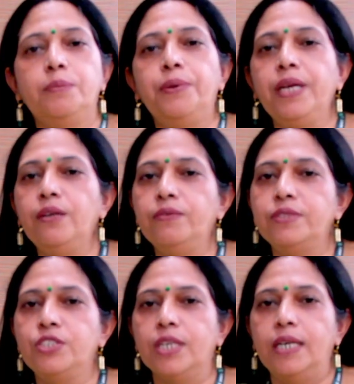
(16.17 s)
The brain of
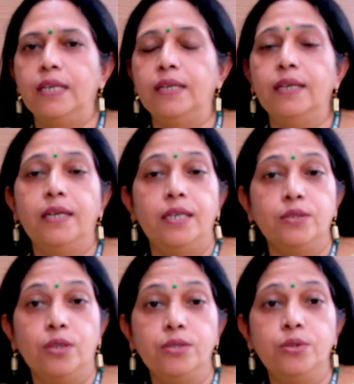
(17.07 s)
a child
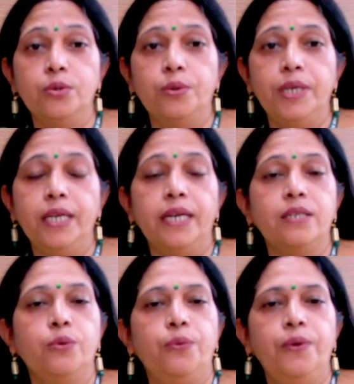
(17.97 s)
is also growing
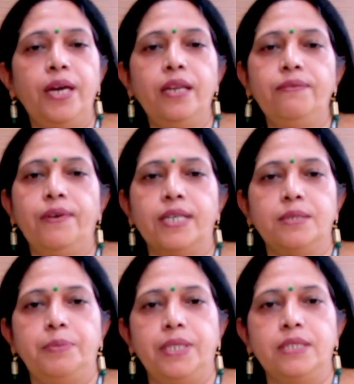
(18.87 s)
at a very
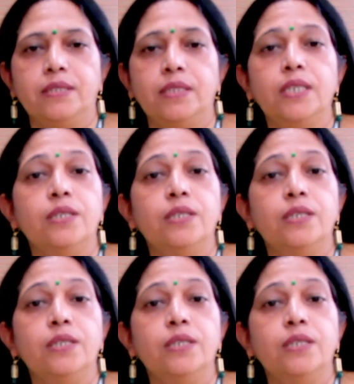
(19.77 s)
fast pace,